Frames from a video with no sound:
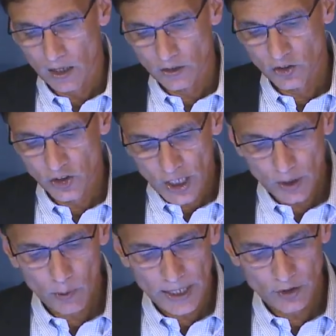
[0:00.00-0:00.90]

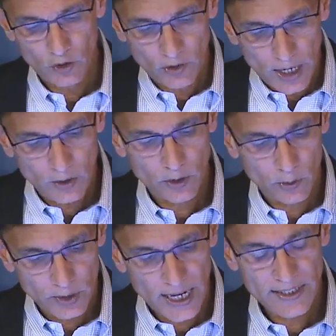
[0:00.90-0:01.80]
generate, you're trying to
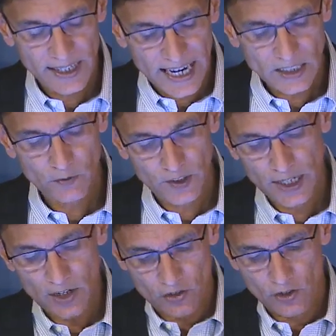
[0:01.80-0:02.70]
create a
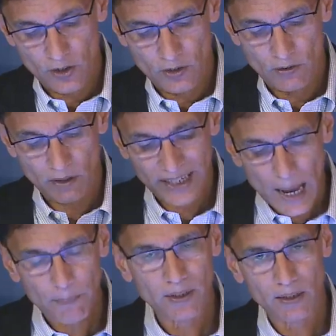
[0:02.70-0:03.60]
gasification
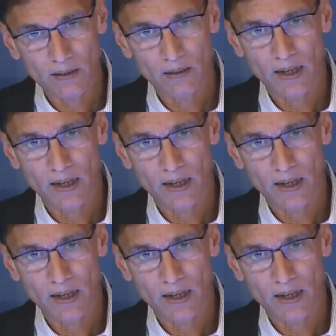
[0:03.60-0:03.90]
capital,